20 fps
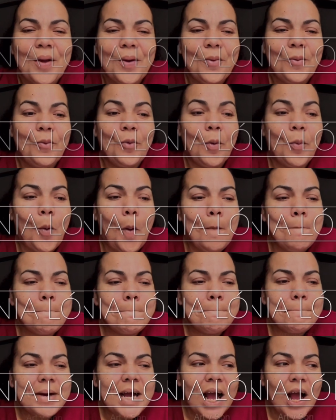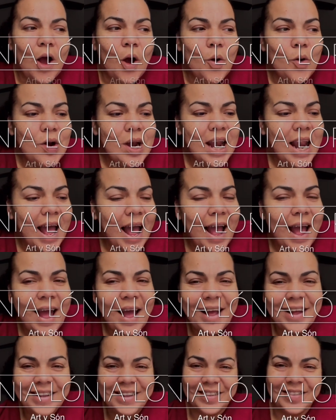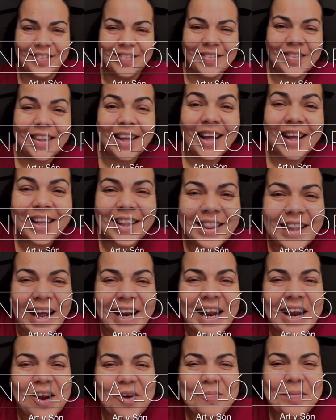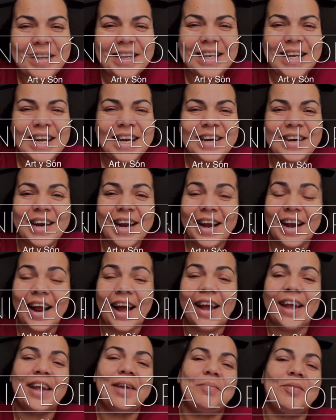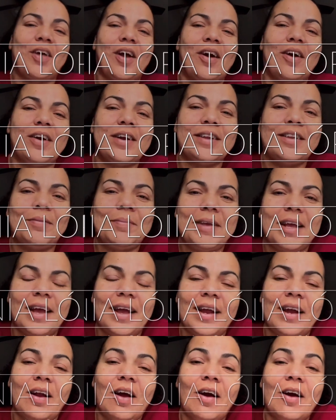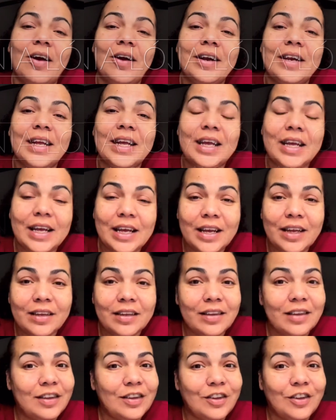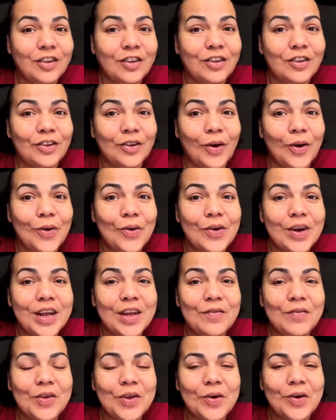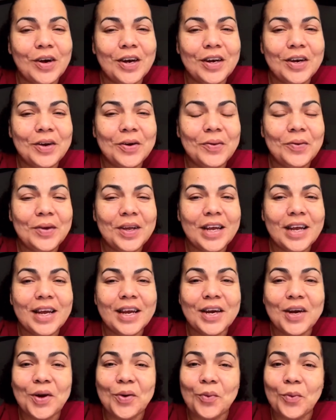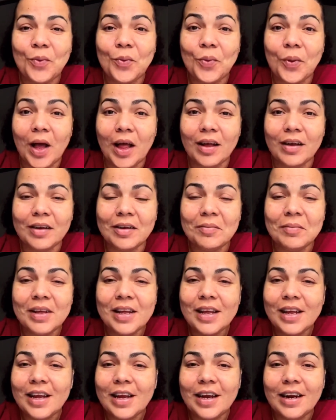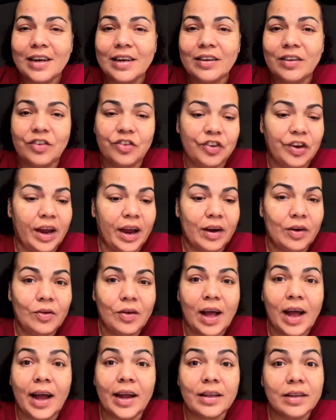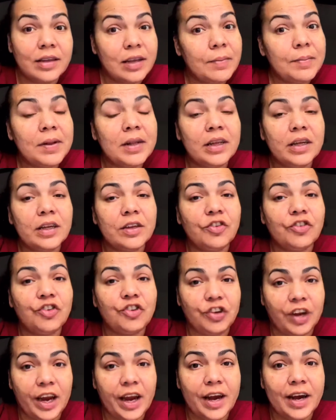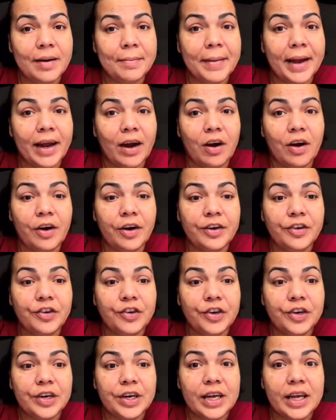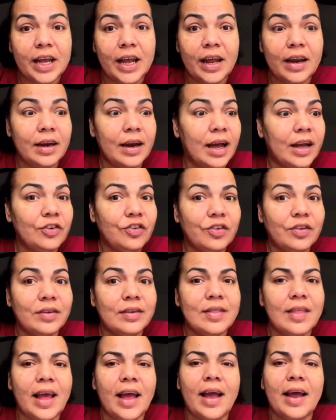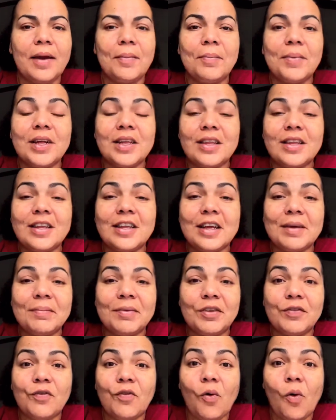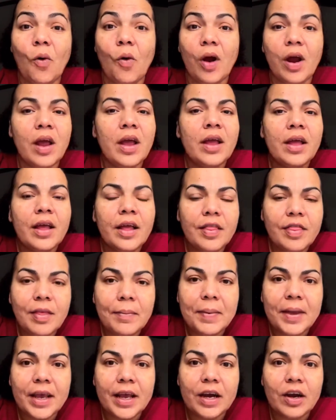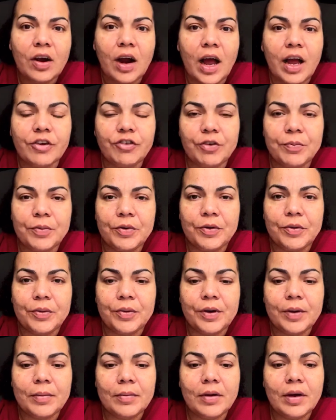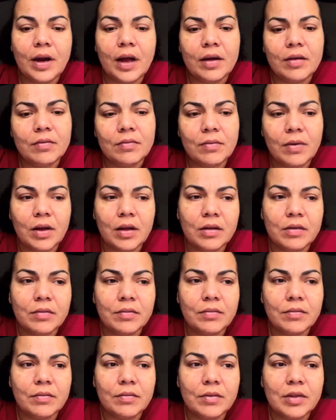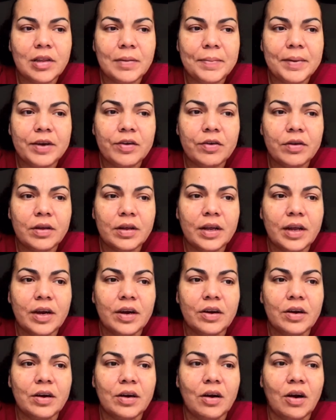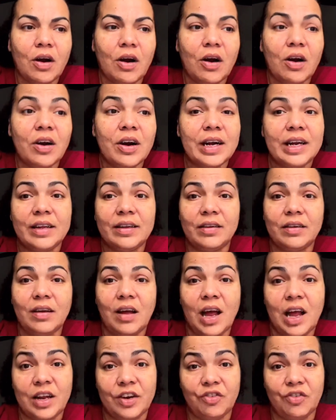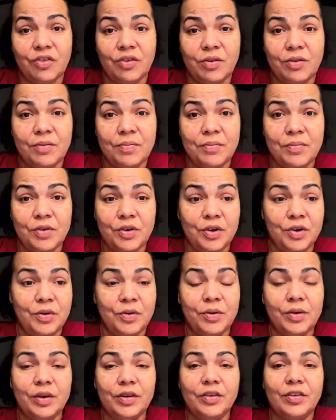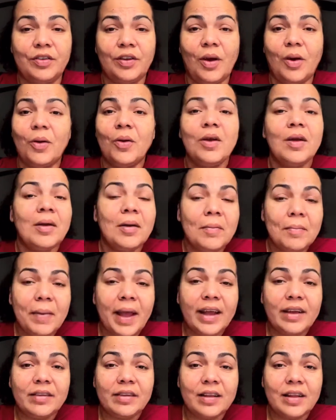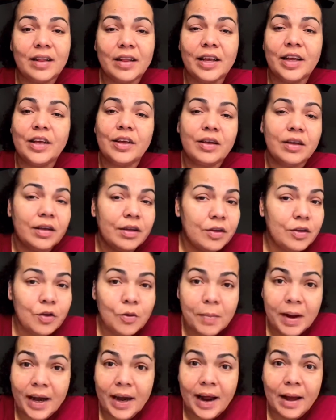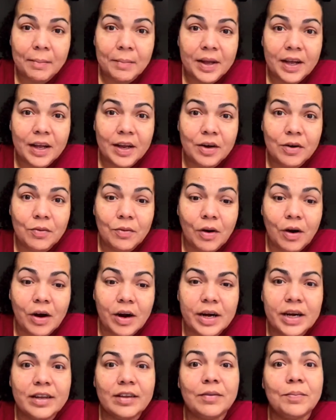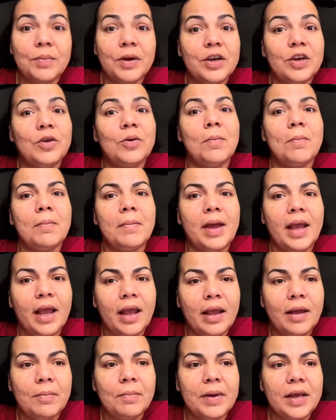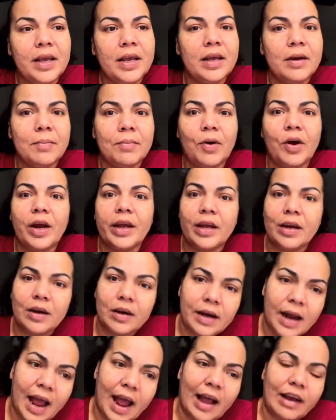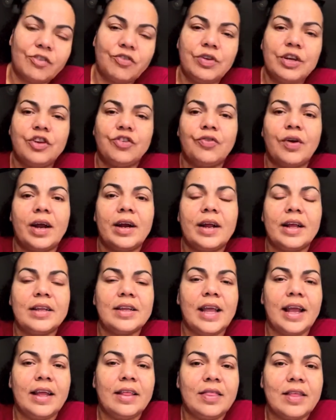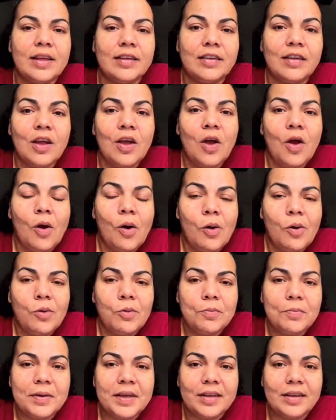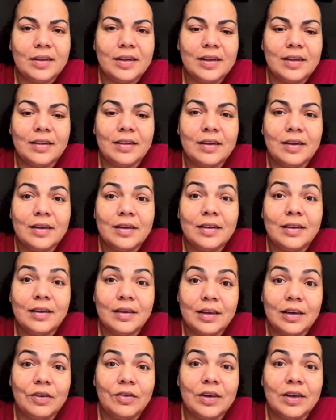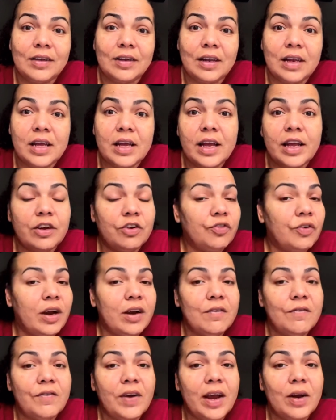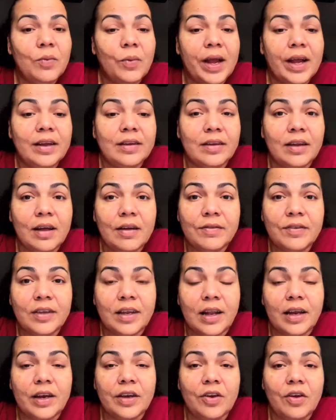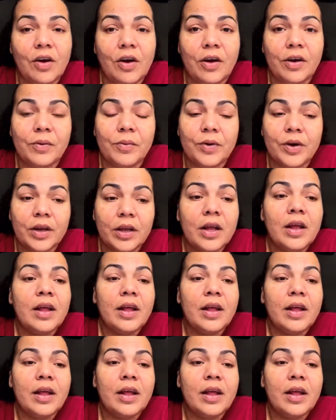Whoop, whoop. Hola, Tania Lopez here, and I am the artist behind Art E Zone. If you are new here, welcome. In this channel, I typically share my art journey, and not just that, but tips for the beginner entrepreneur. Not well, the beginner artist entrepreneur. So basically, you may not be a new artist, but you may be embarking on actually trying to take this home business seriously and trying to find ways of selling your artwork.